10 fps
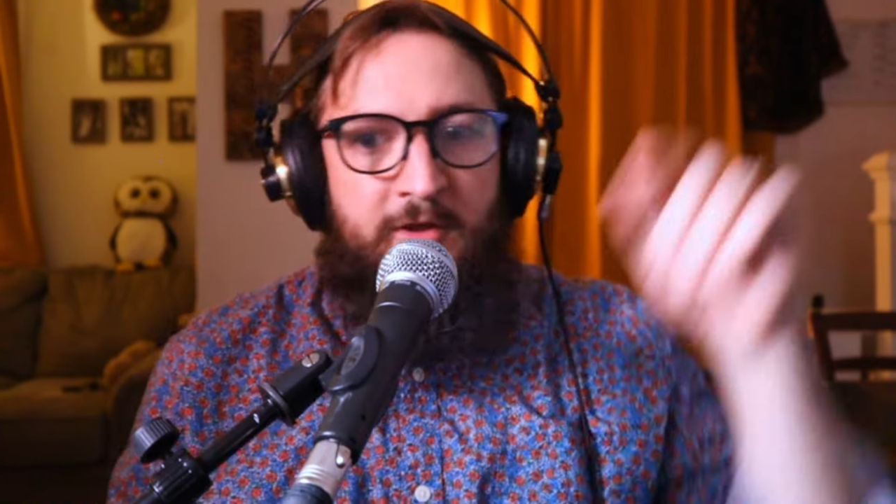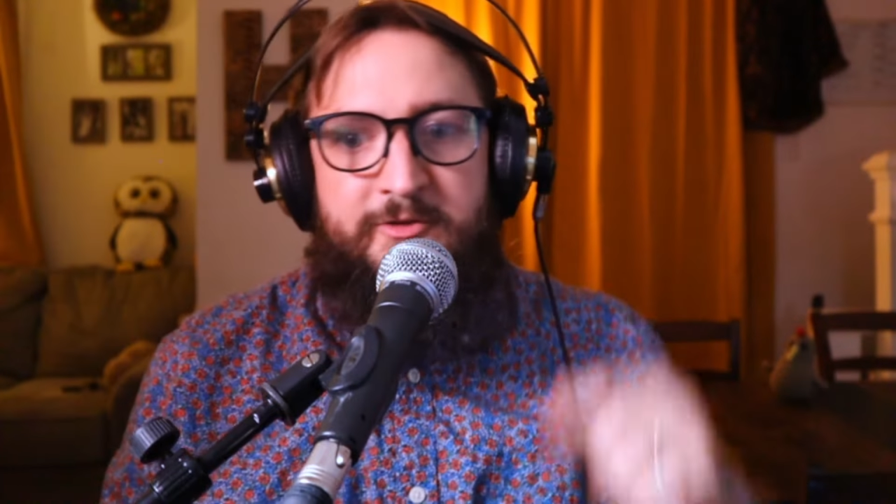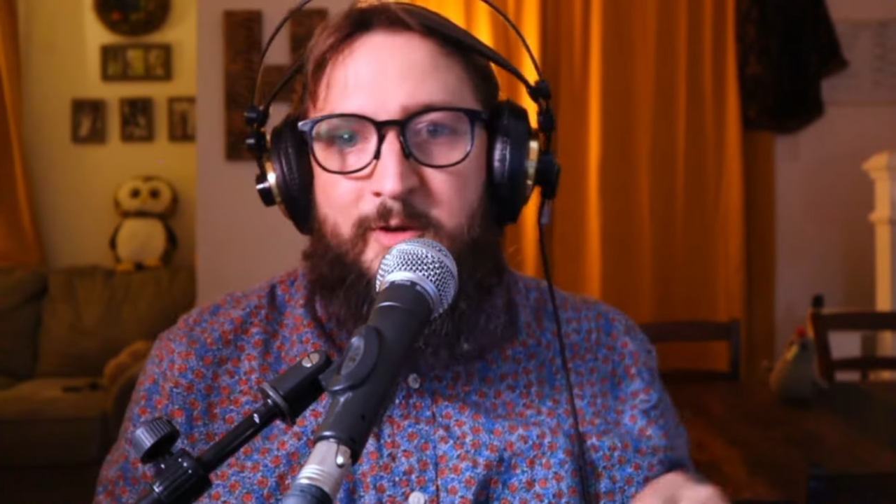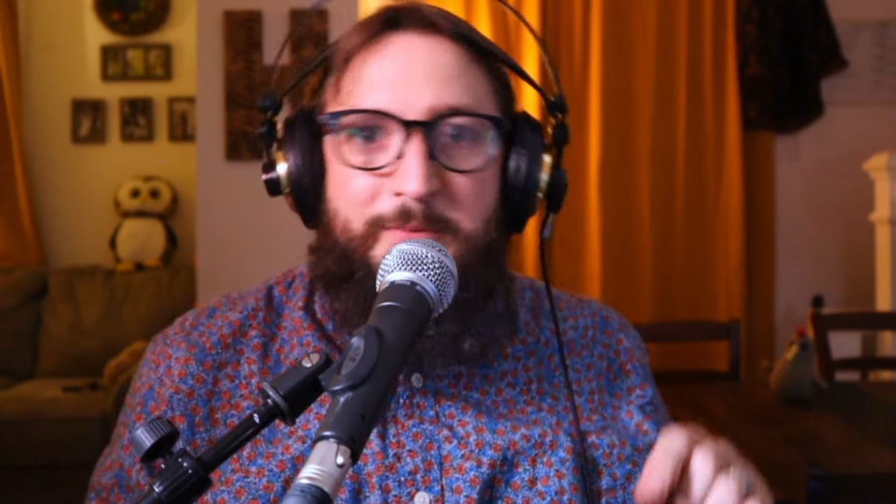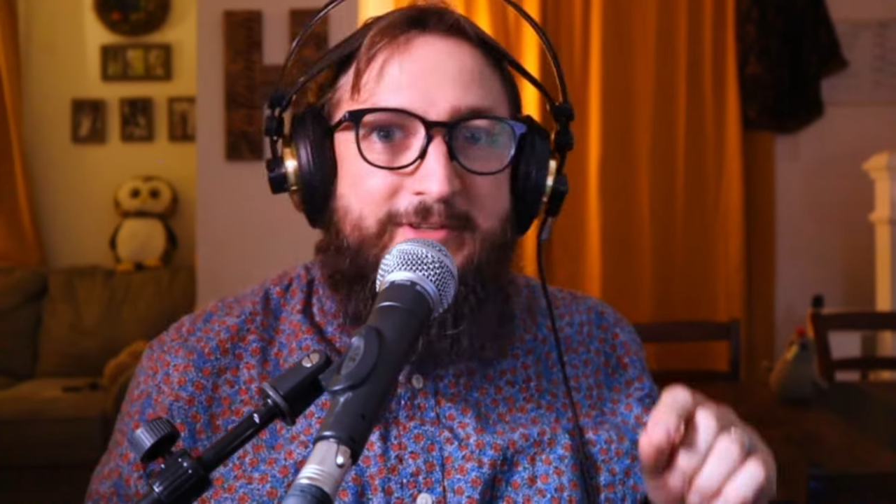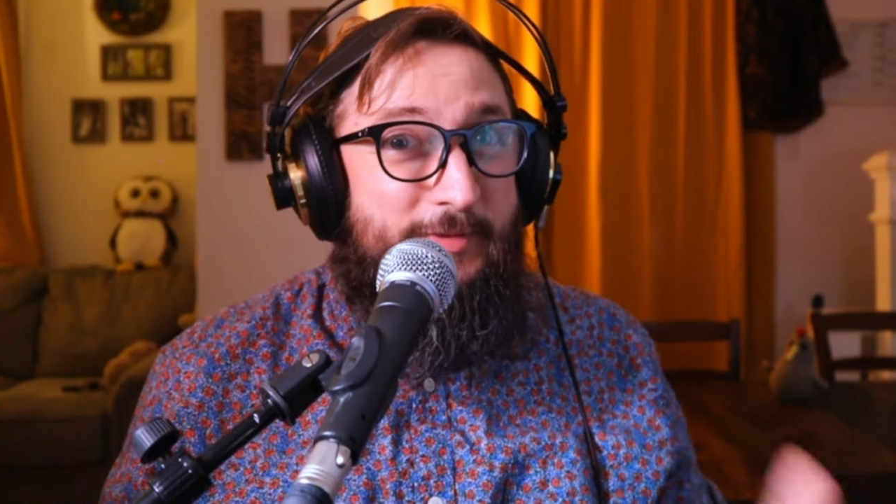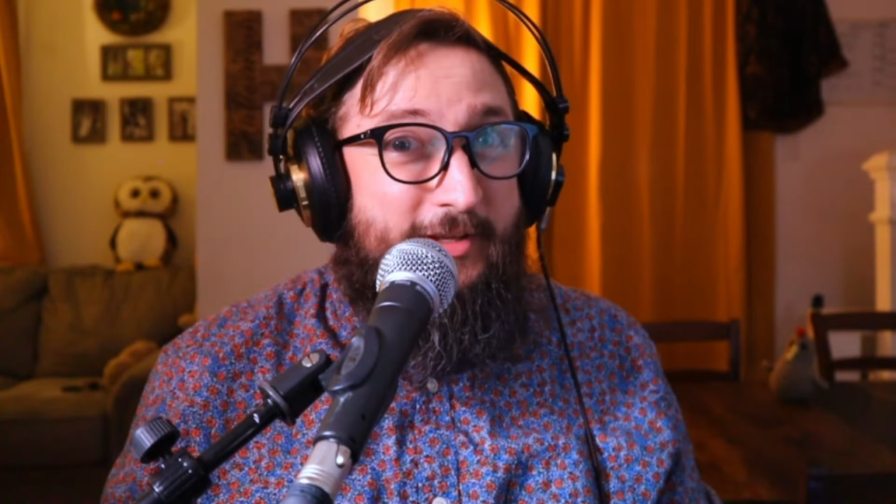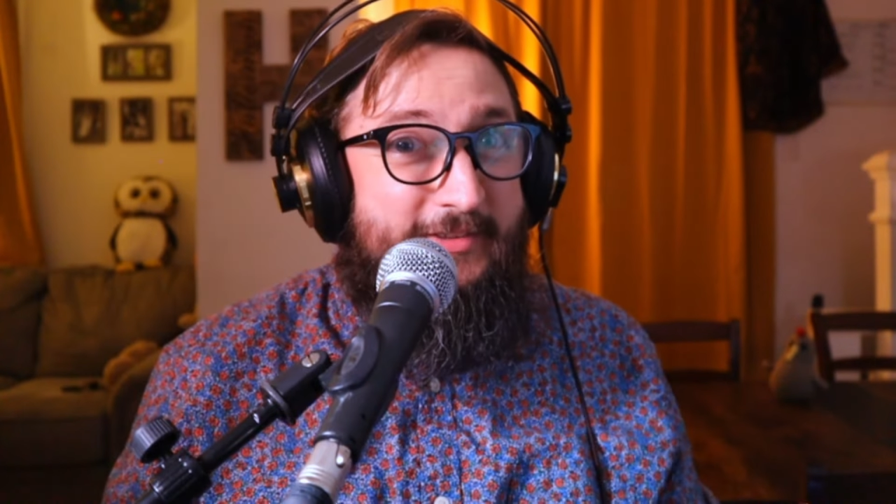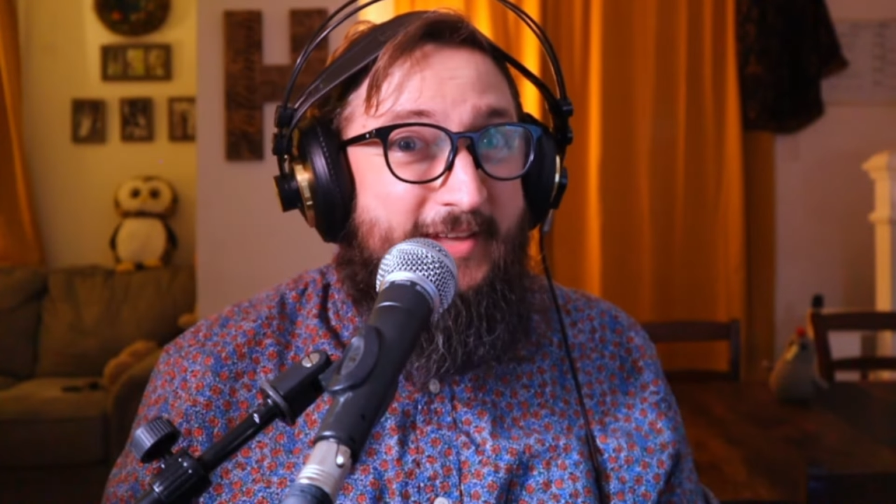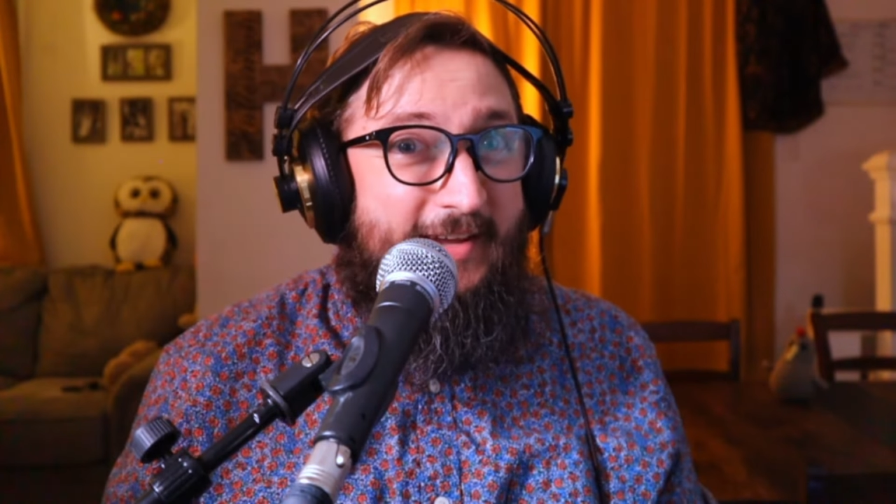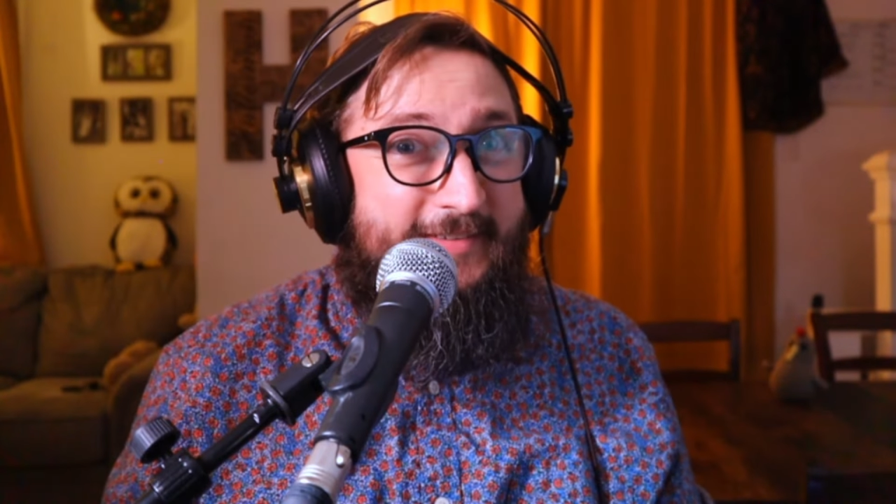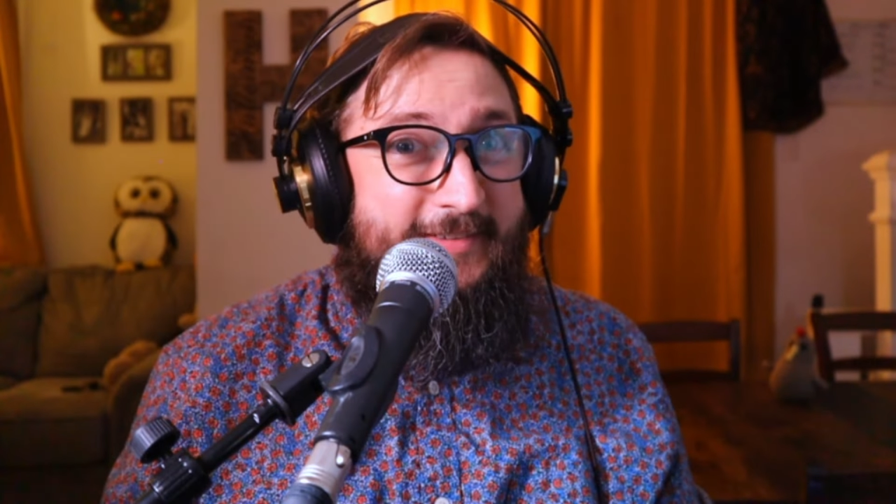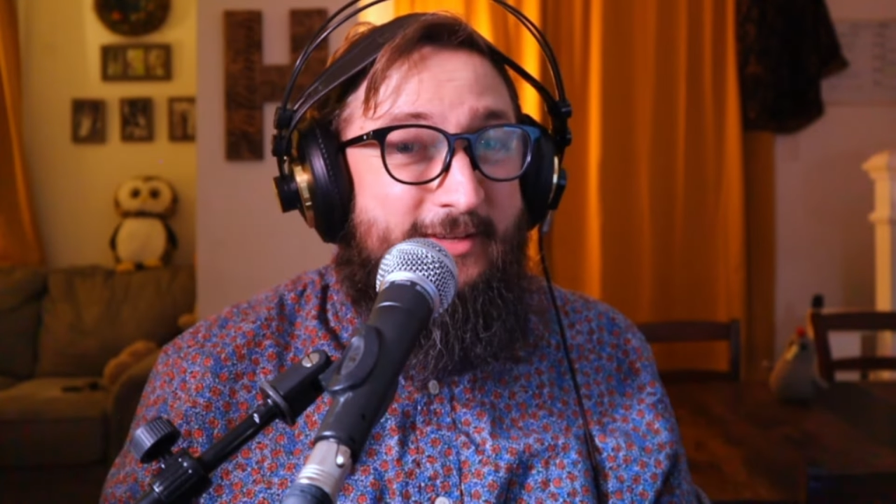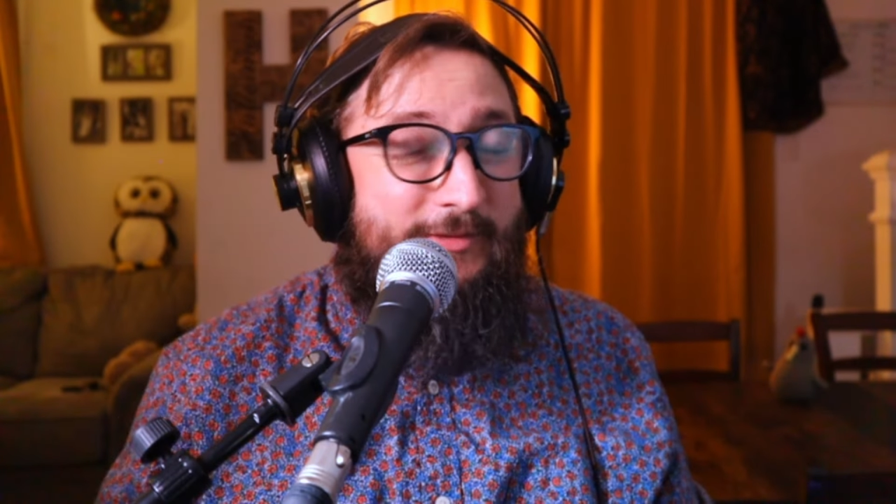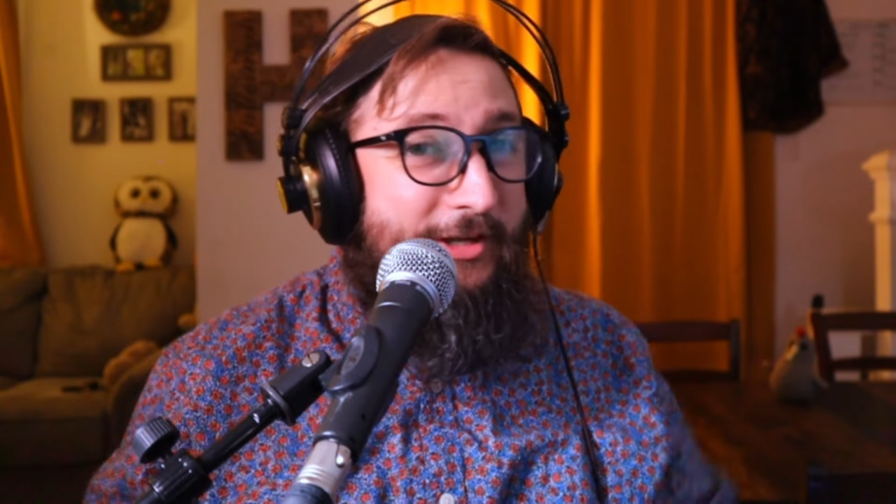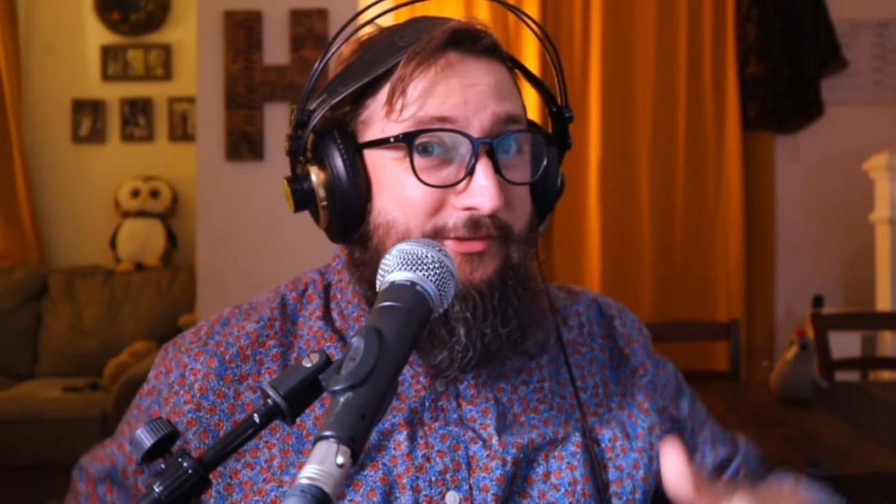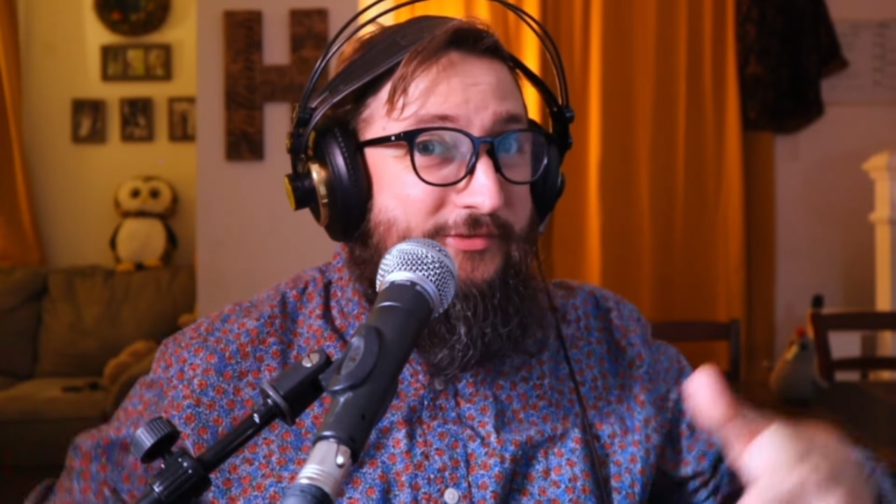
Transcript: So I played the exact same kind of